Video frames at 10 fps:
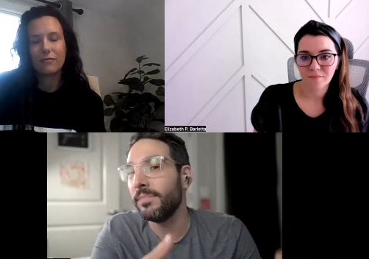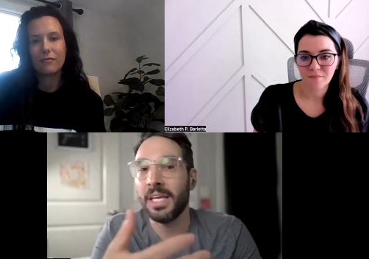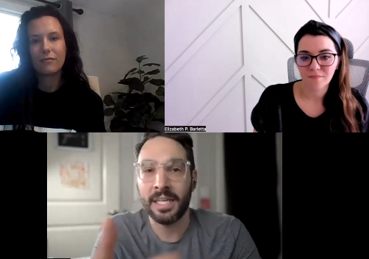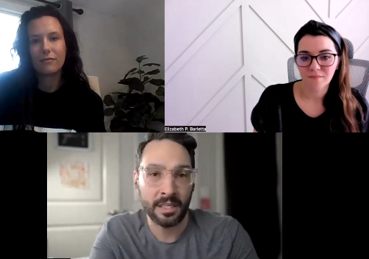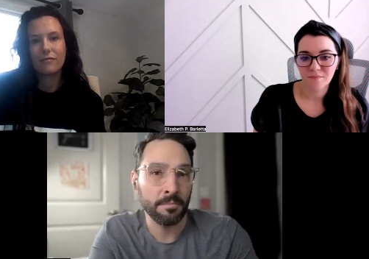
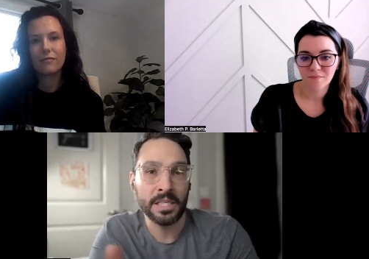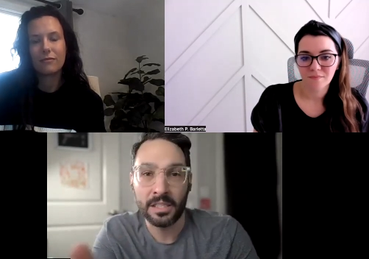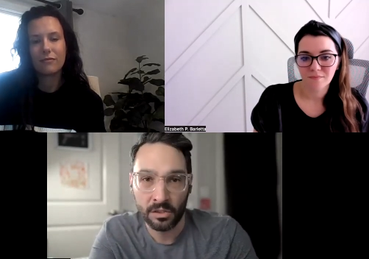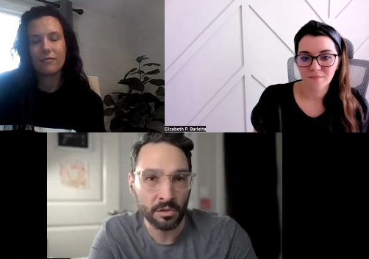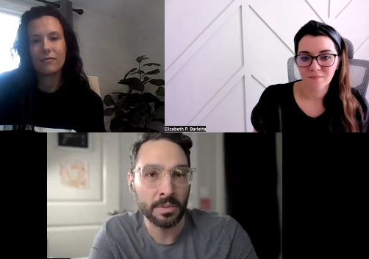Speaker 1: then it can be a
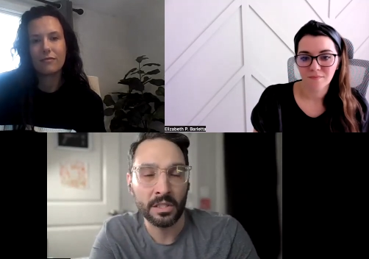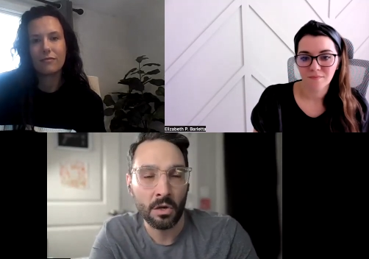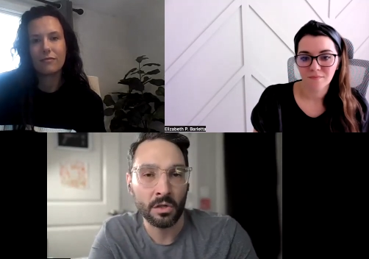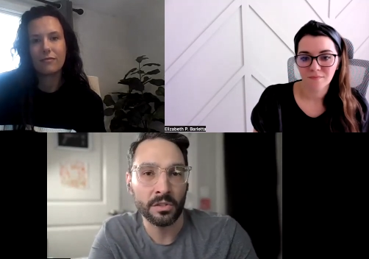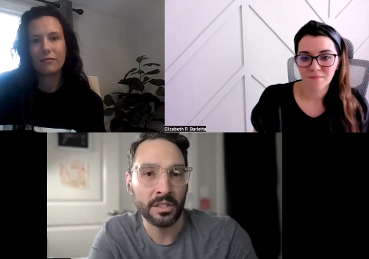little bit
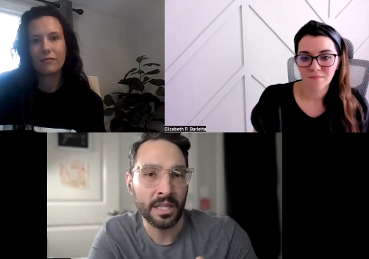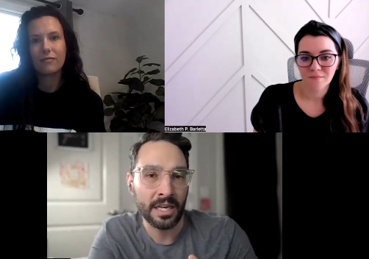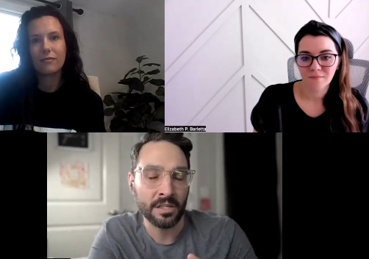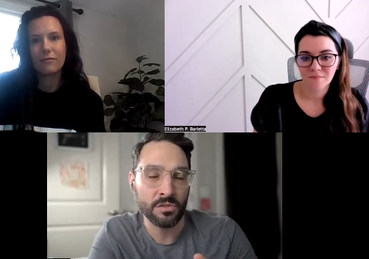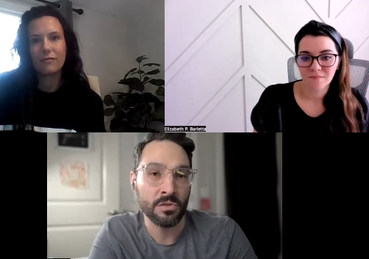longer than that,
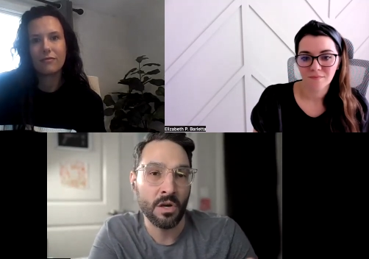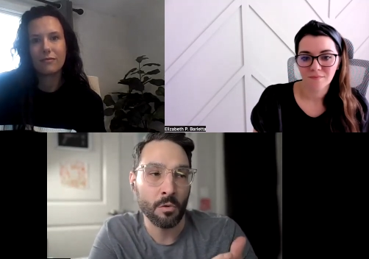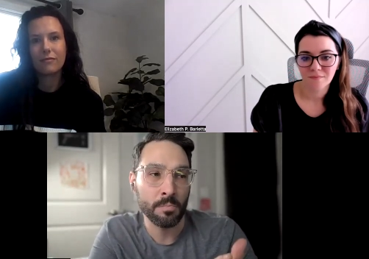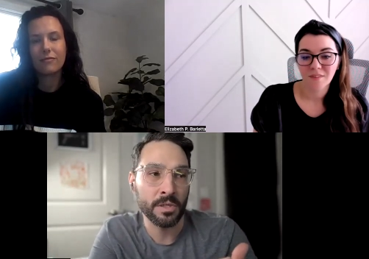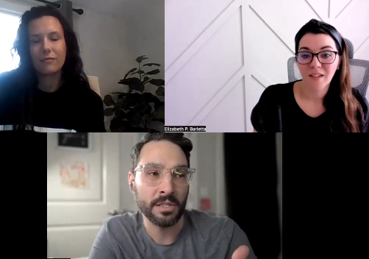as you
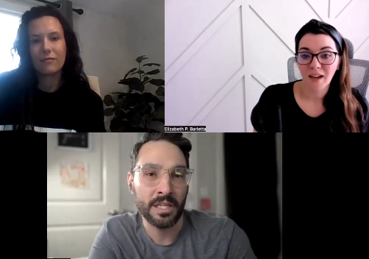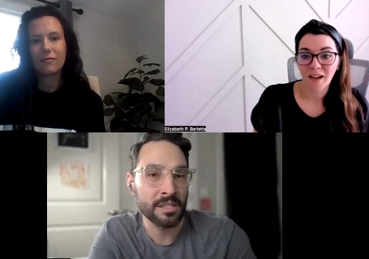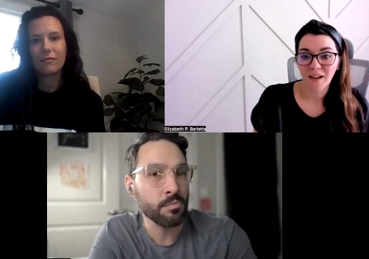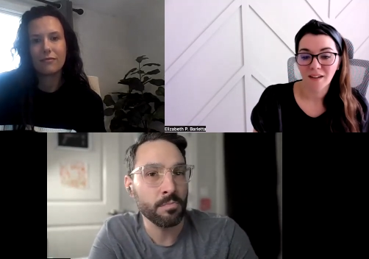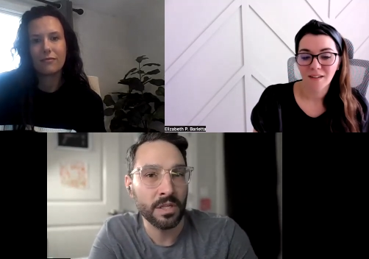know. But
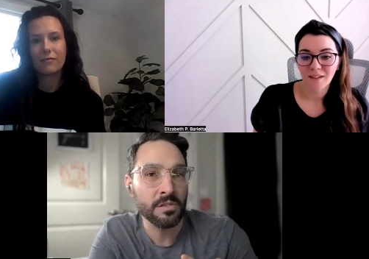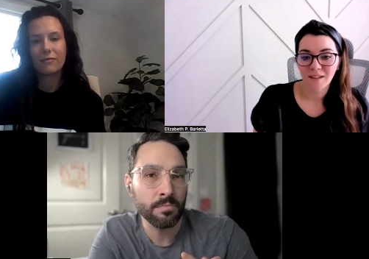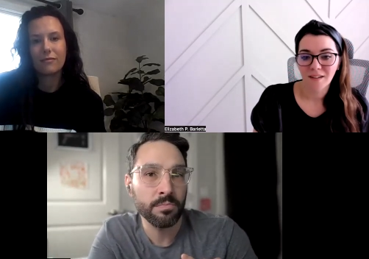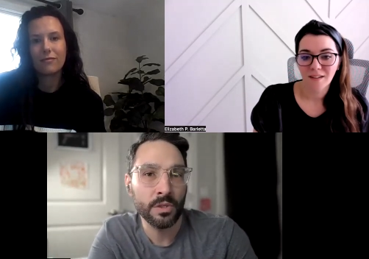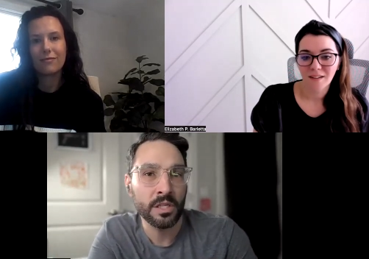that's yeah. that's
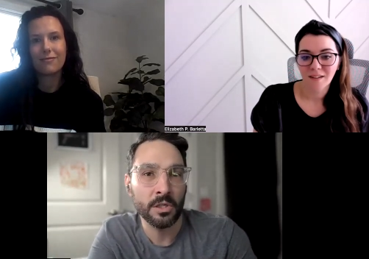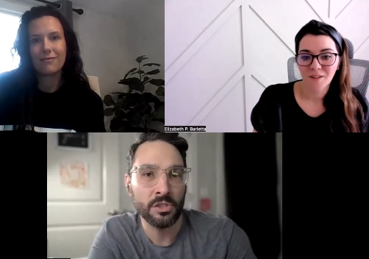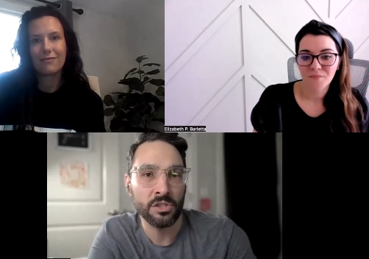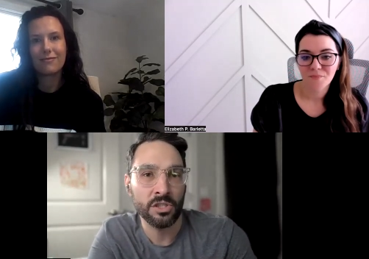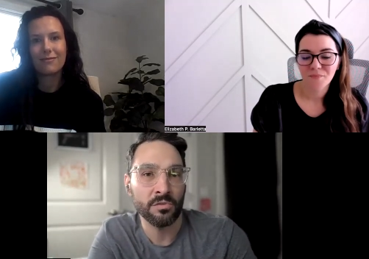pretty
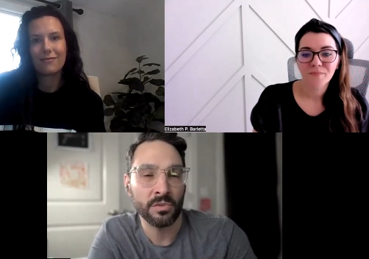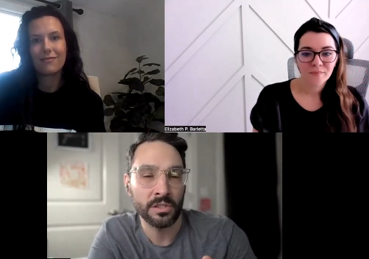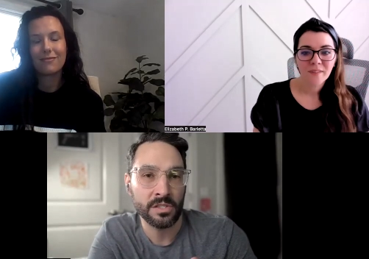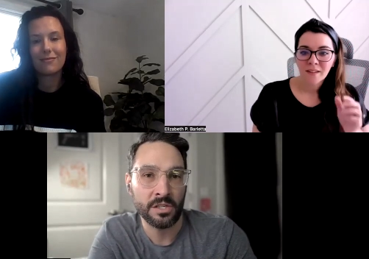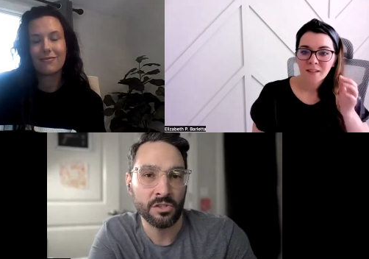much a
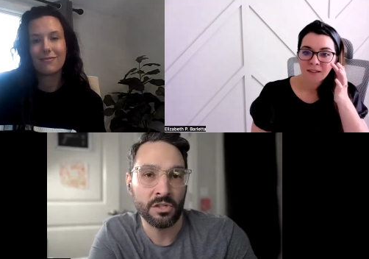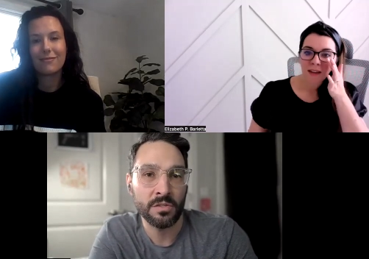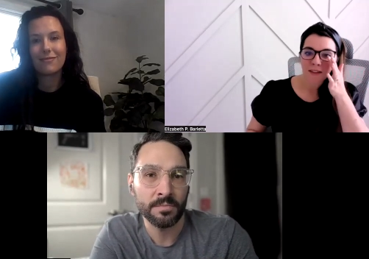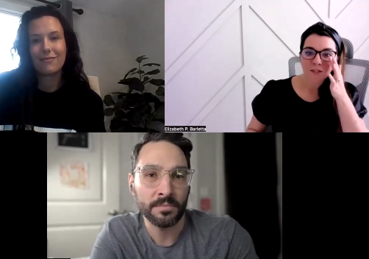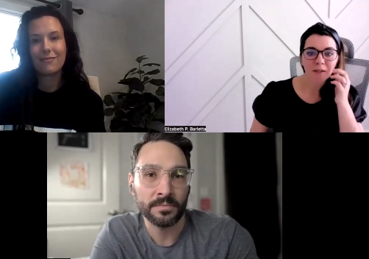generalization.
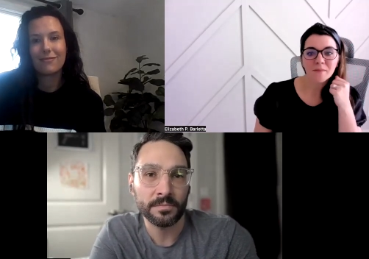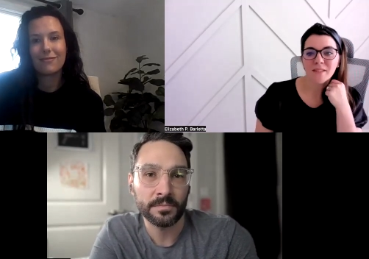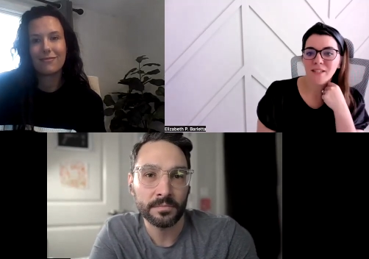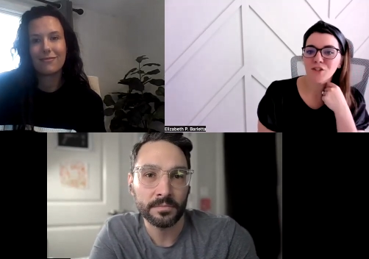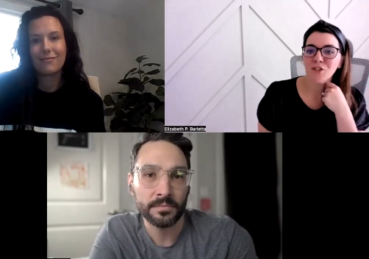
Speaker 2: Yeah, that's what
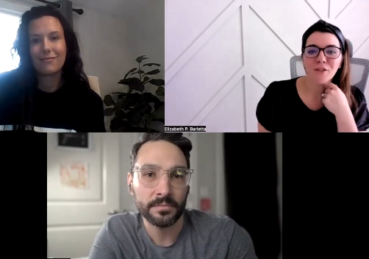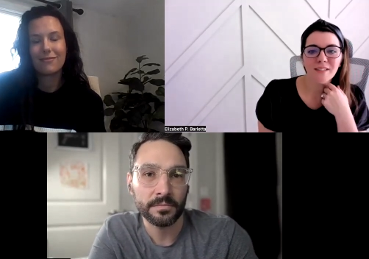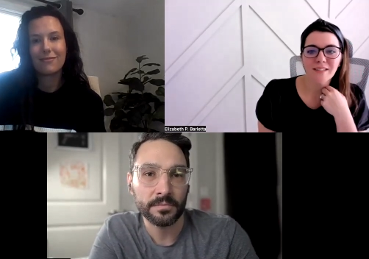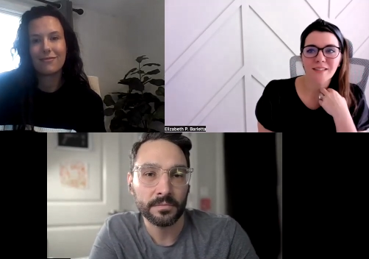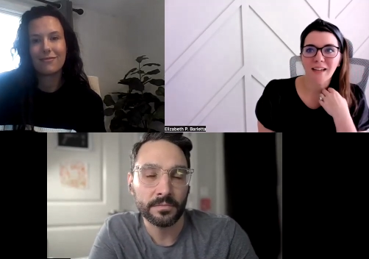I'm seeing too,
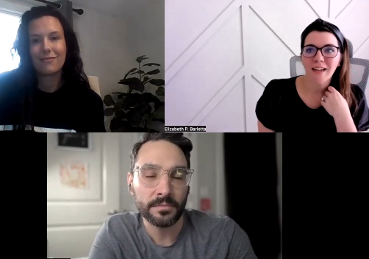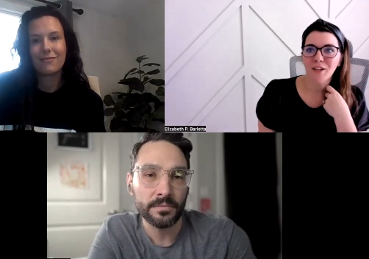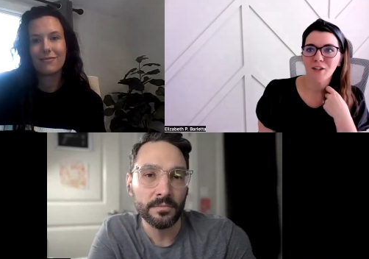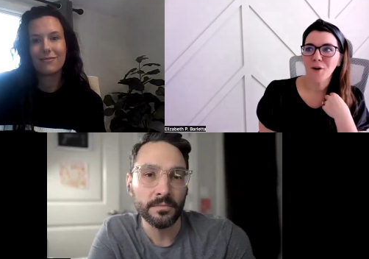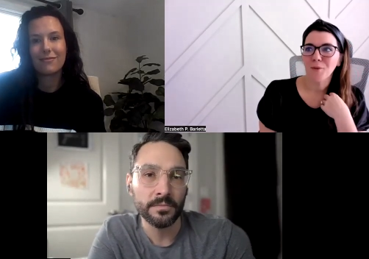because it's
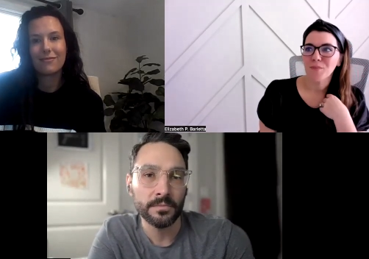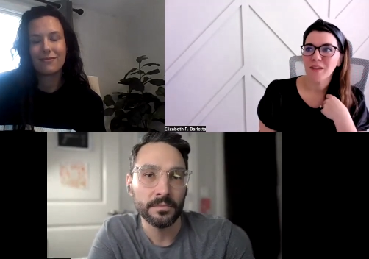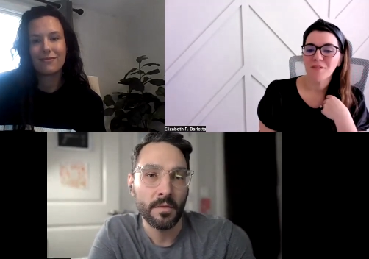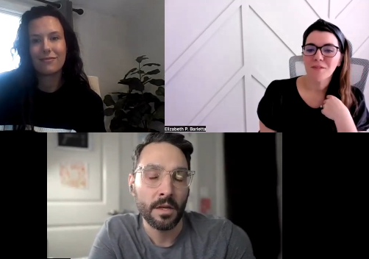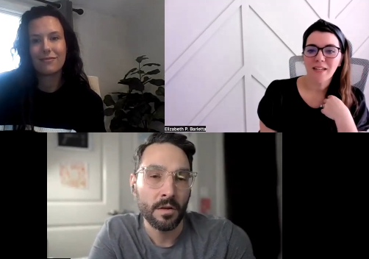you
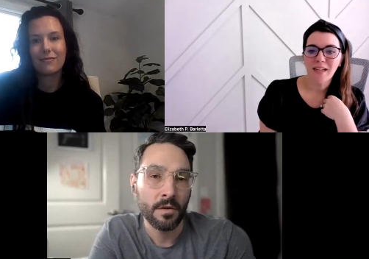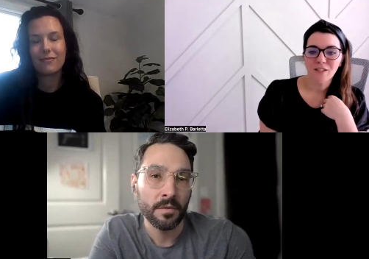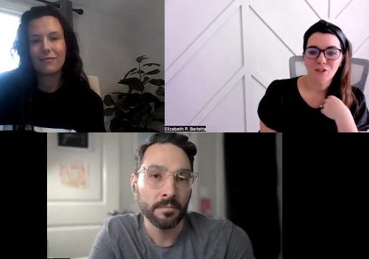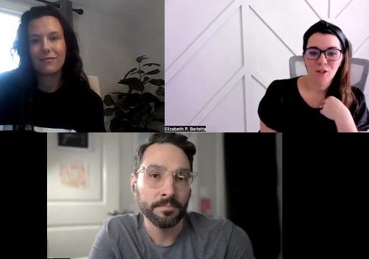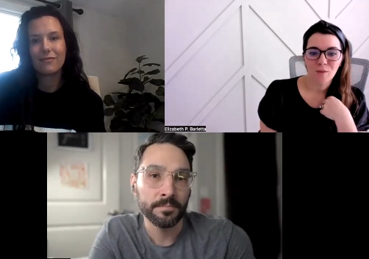know even
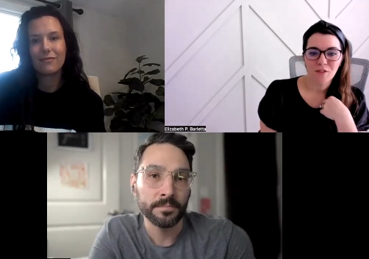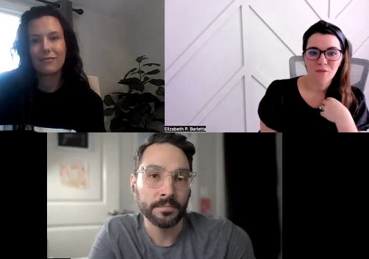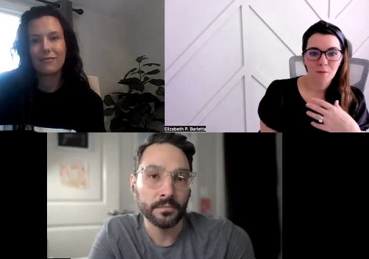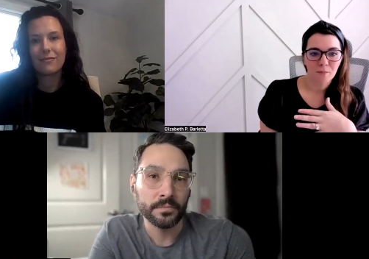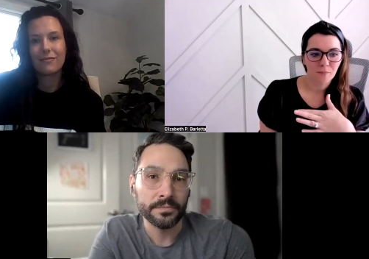in
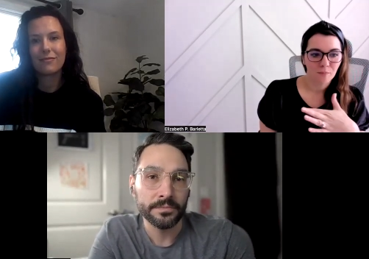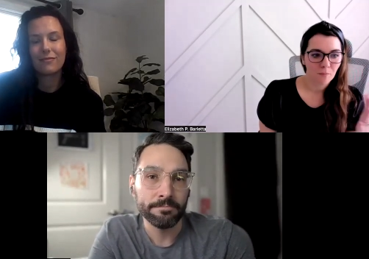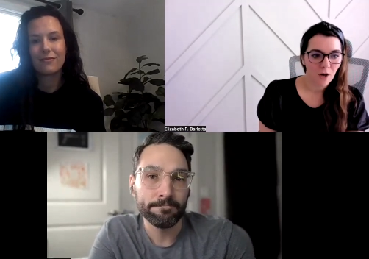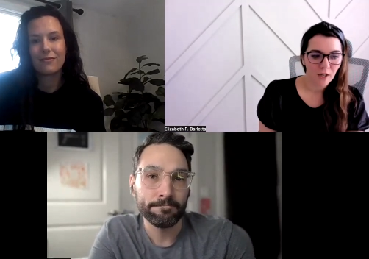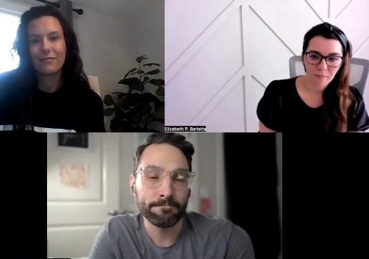terms of the
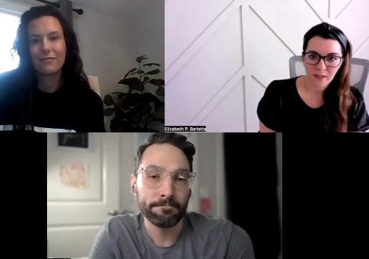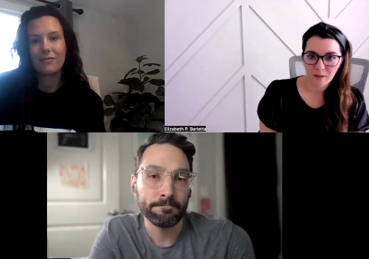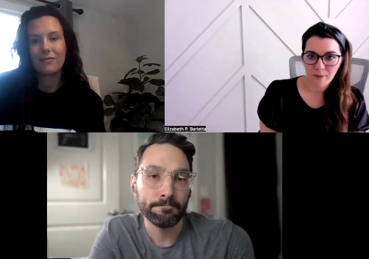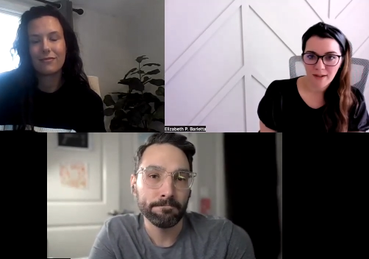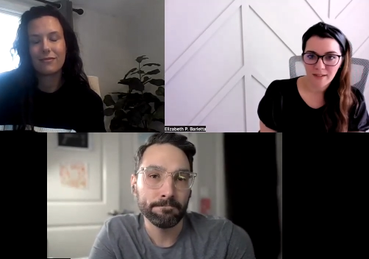market
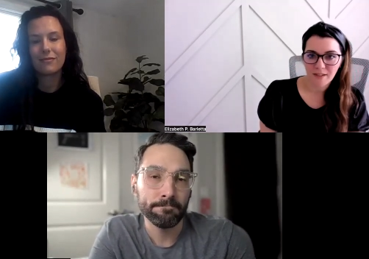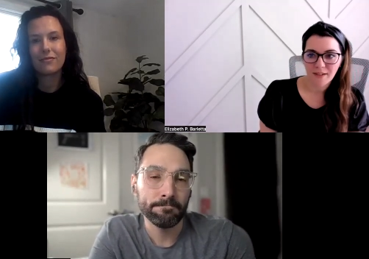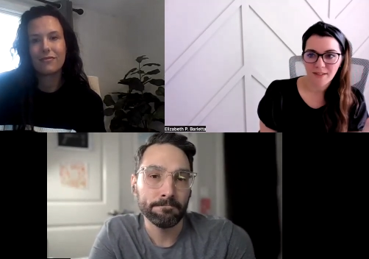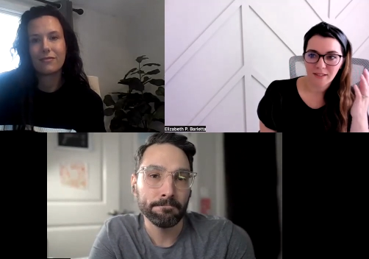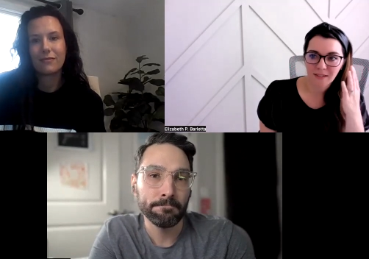being
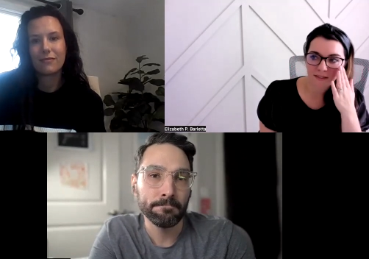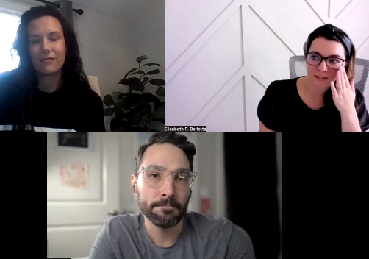competitive as it